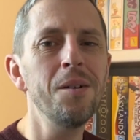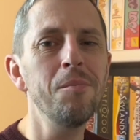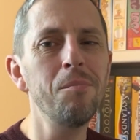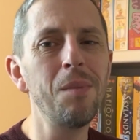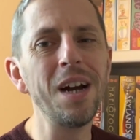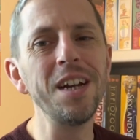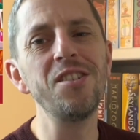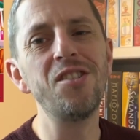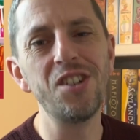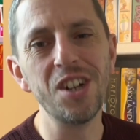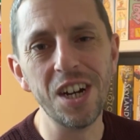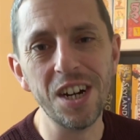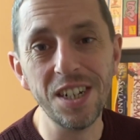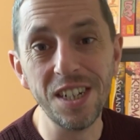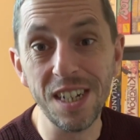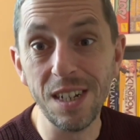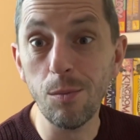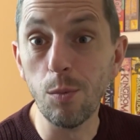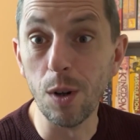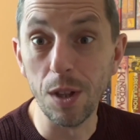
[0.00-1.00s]
My
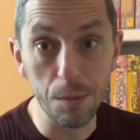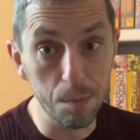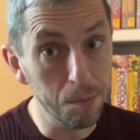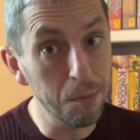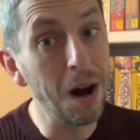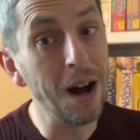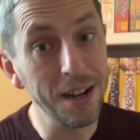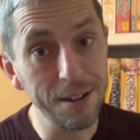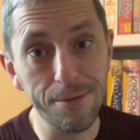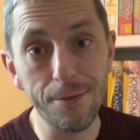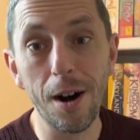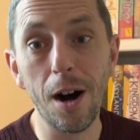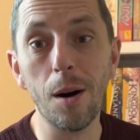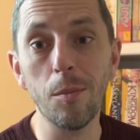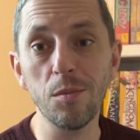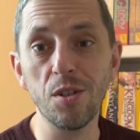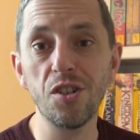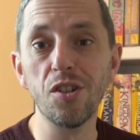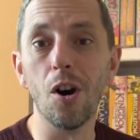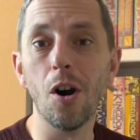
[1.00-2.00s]
journey with My
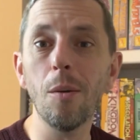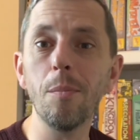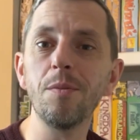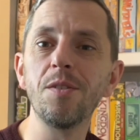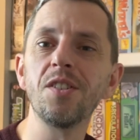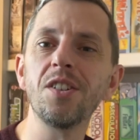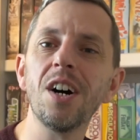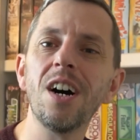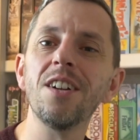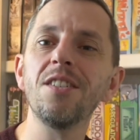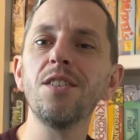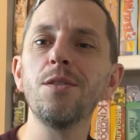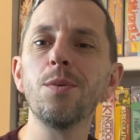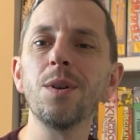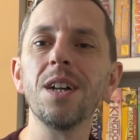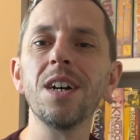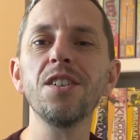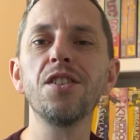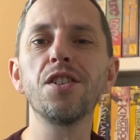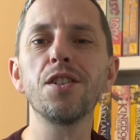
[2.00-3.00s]
Farm Shop started
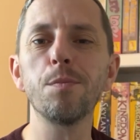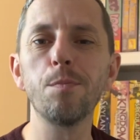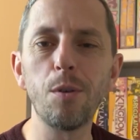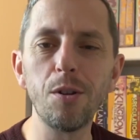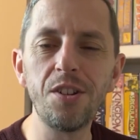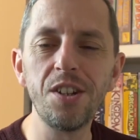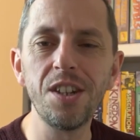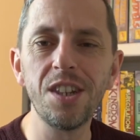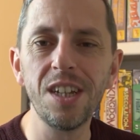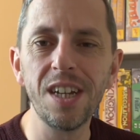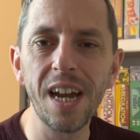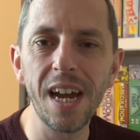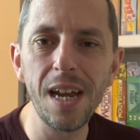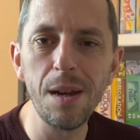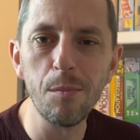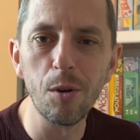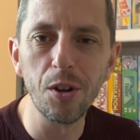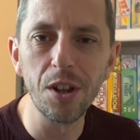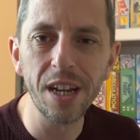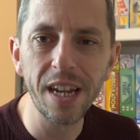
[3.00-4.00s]
when I spotted the
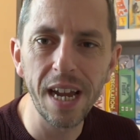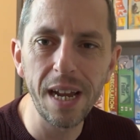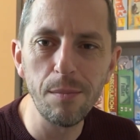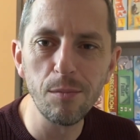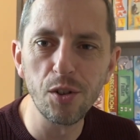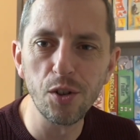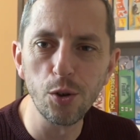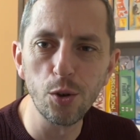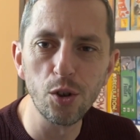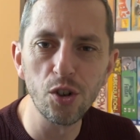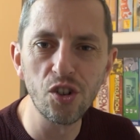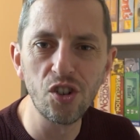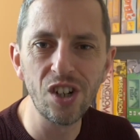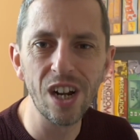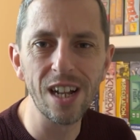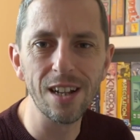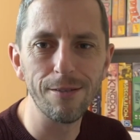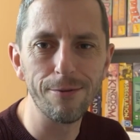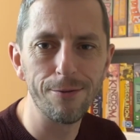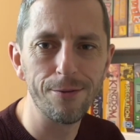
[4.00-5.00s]
game on a game store
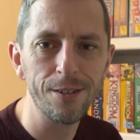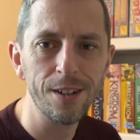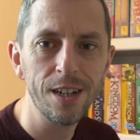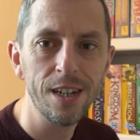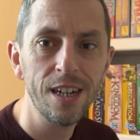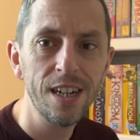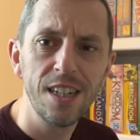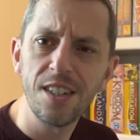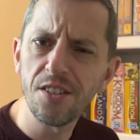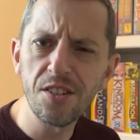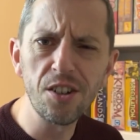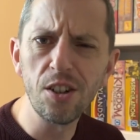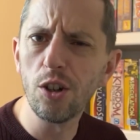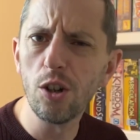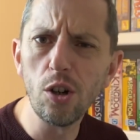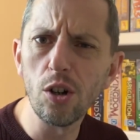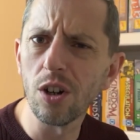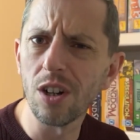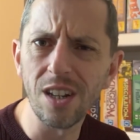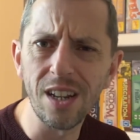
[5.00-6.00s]
shelf. It doesn't
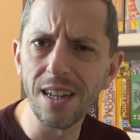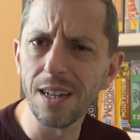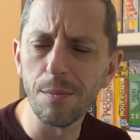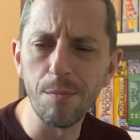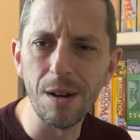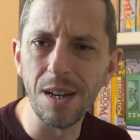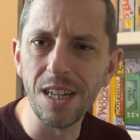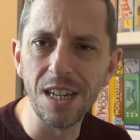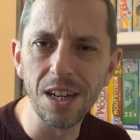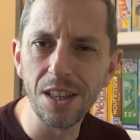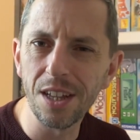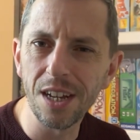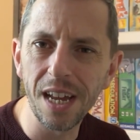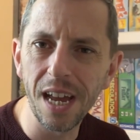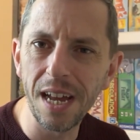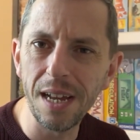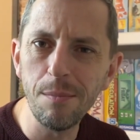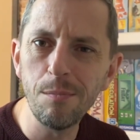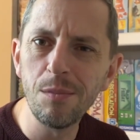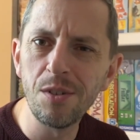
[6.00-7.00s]
look like many other
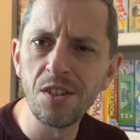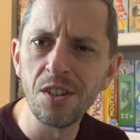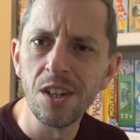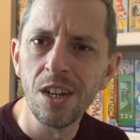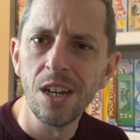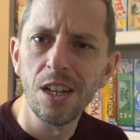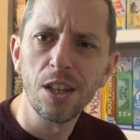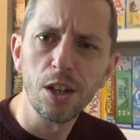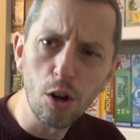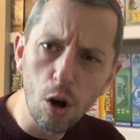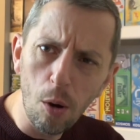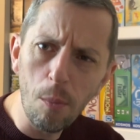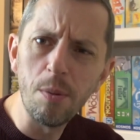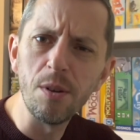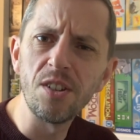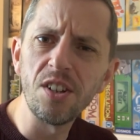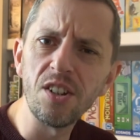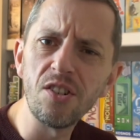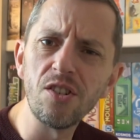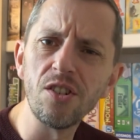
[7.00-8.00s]
games. The
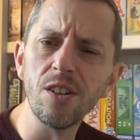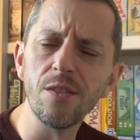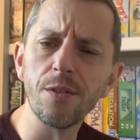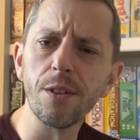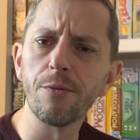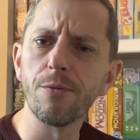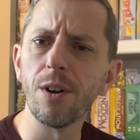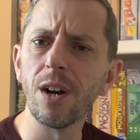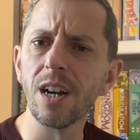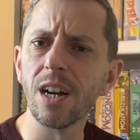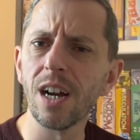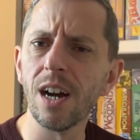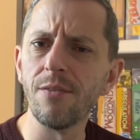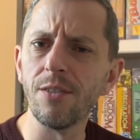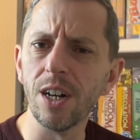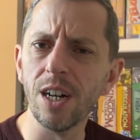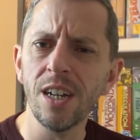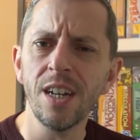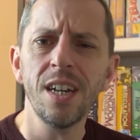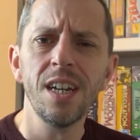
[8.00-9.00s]
composition of the front
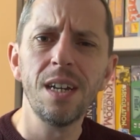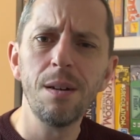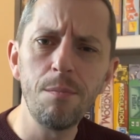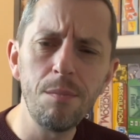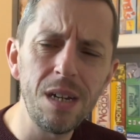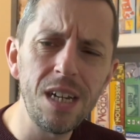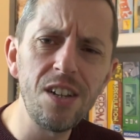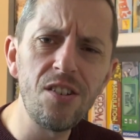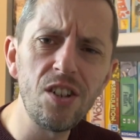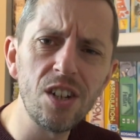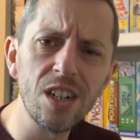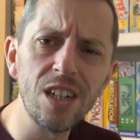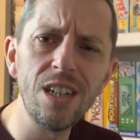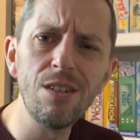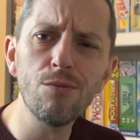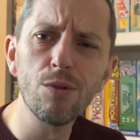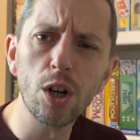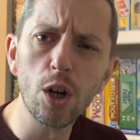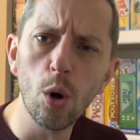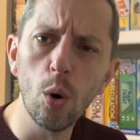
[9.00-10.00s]
cover immediately
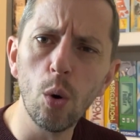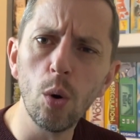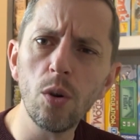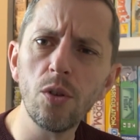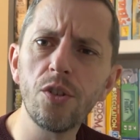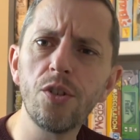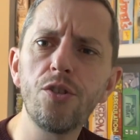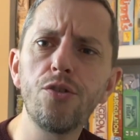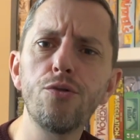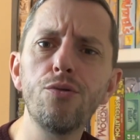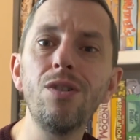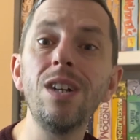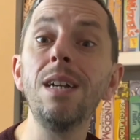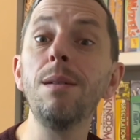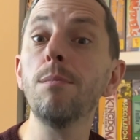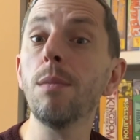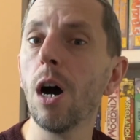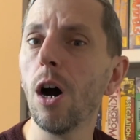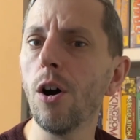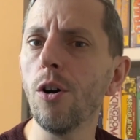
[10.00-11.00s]
recalled
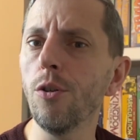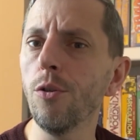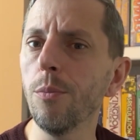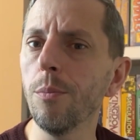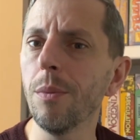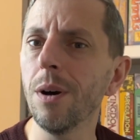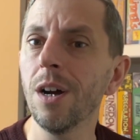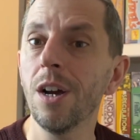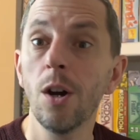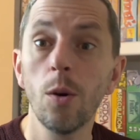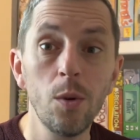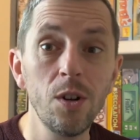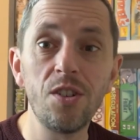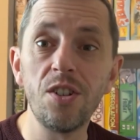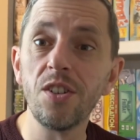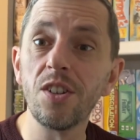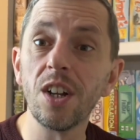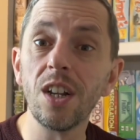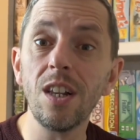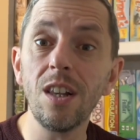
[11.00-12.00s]
Dream Home, which
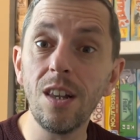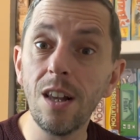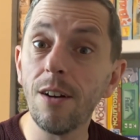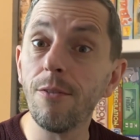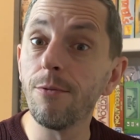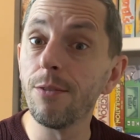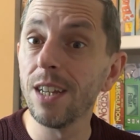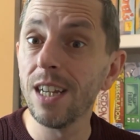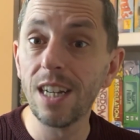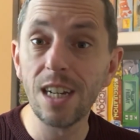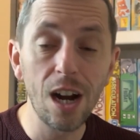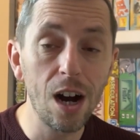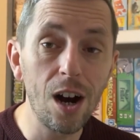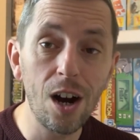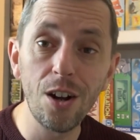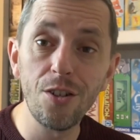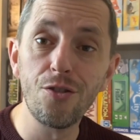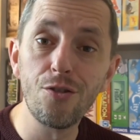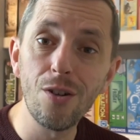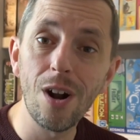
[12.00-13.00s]
is a lovely
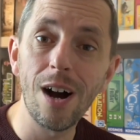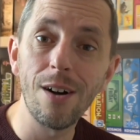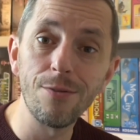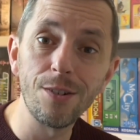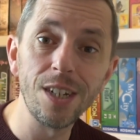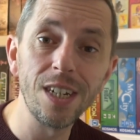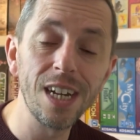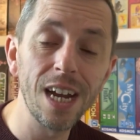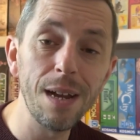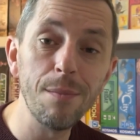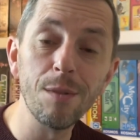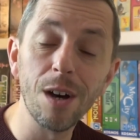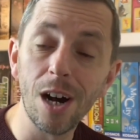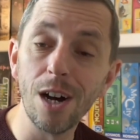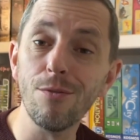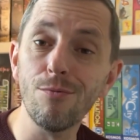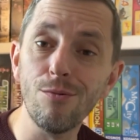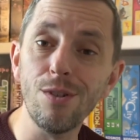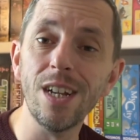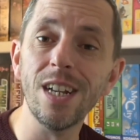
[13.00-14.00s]
card drafting game that I
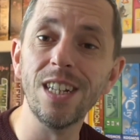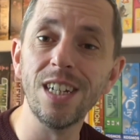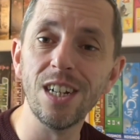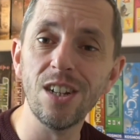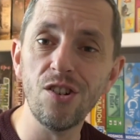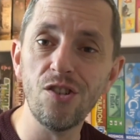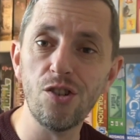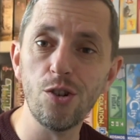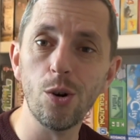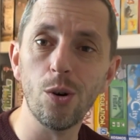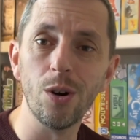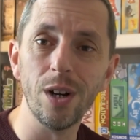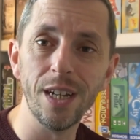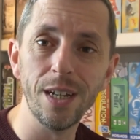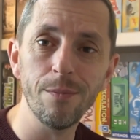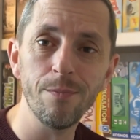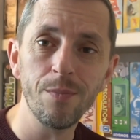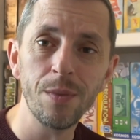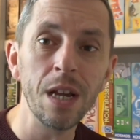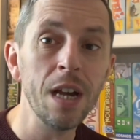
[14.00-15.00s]
really
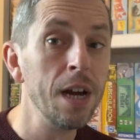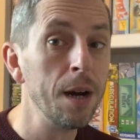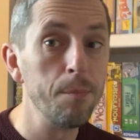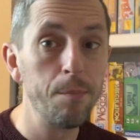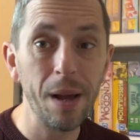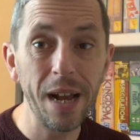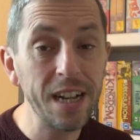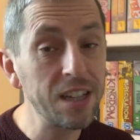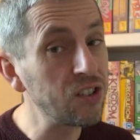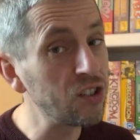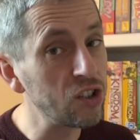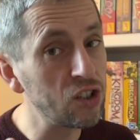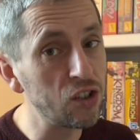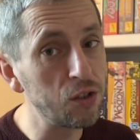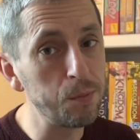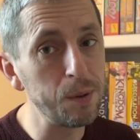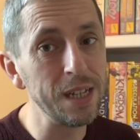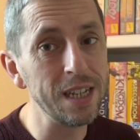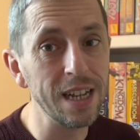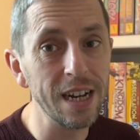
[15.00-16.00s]
enjoy. And Pegasus
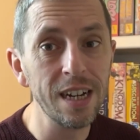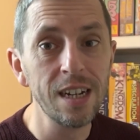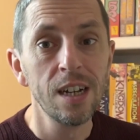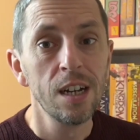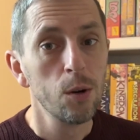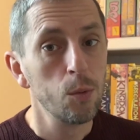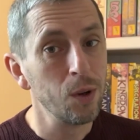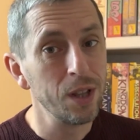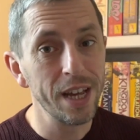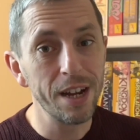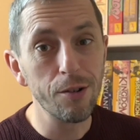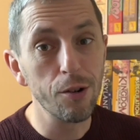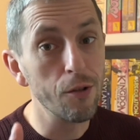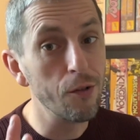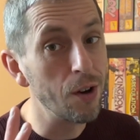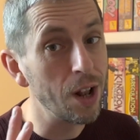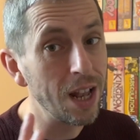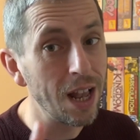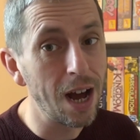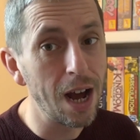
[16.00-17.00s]
Spiele, well, they're a
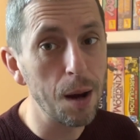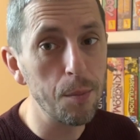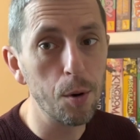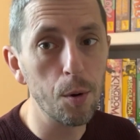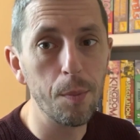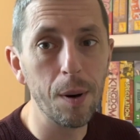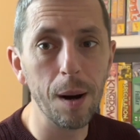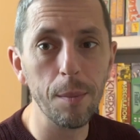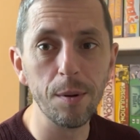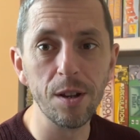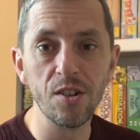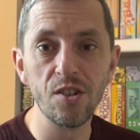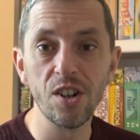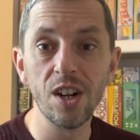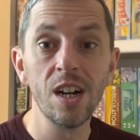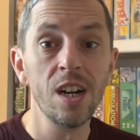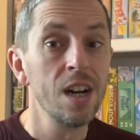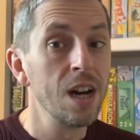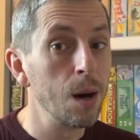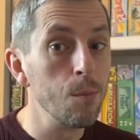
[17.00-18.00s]
reliable
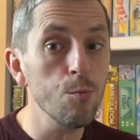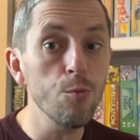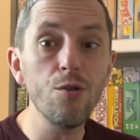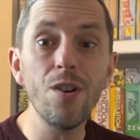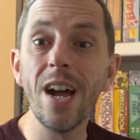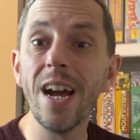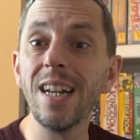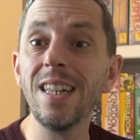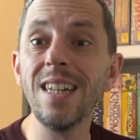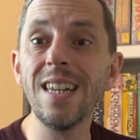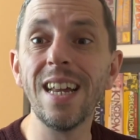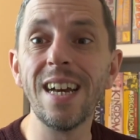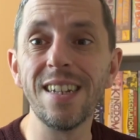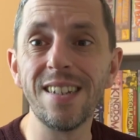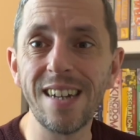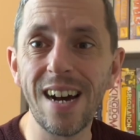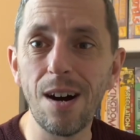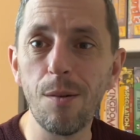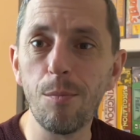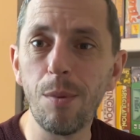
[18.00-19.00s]
publisher. I'm rarely let
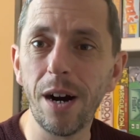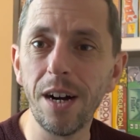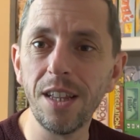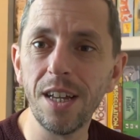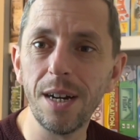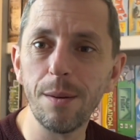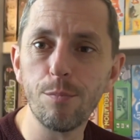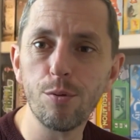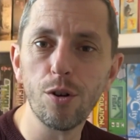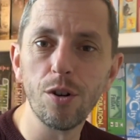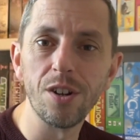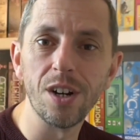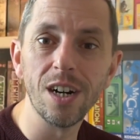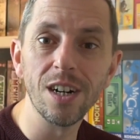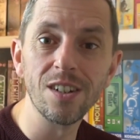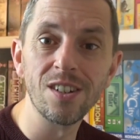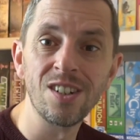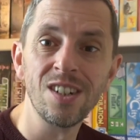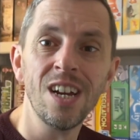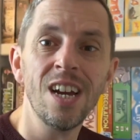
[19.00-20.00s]
down by their
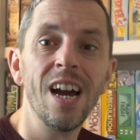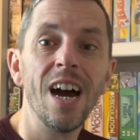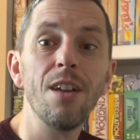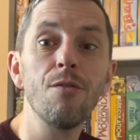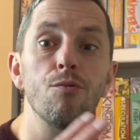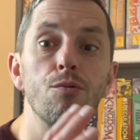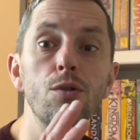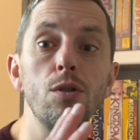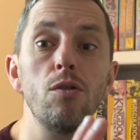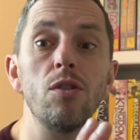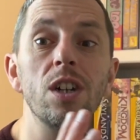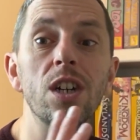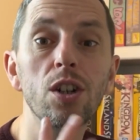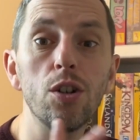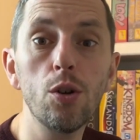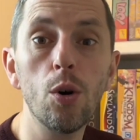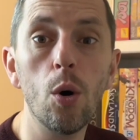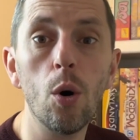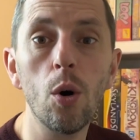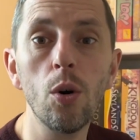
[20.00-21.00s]
products, and Rudiger
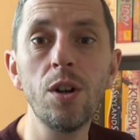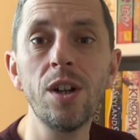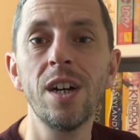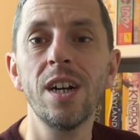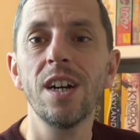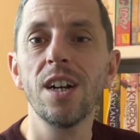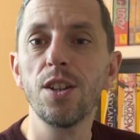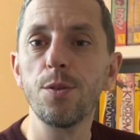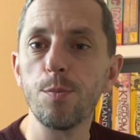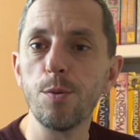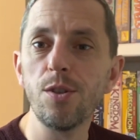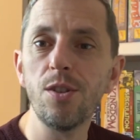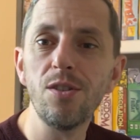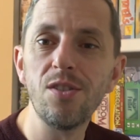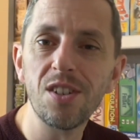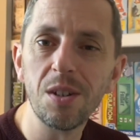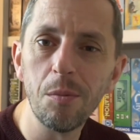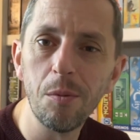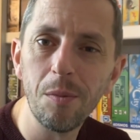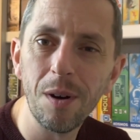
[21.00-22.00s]
Dorn has
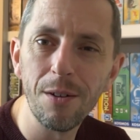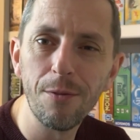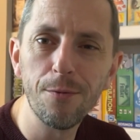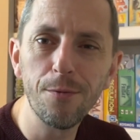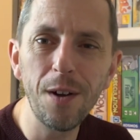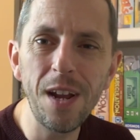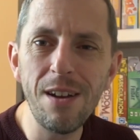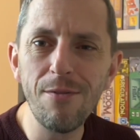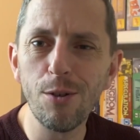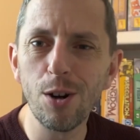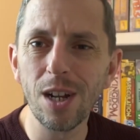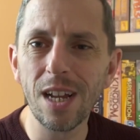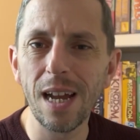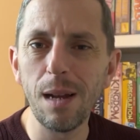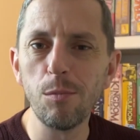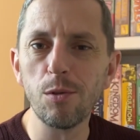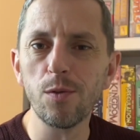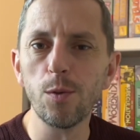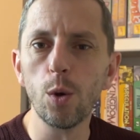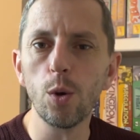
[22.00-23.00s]
produced some of my favourite
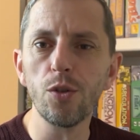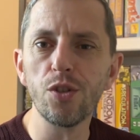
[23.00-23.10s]
games of all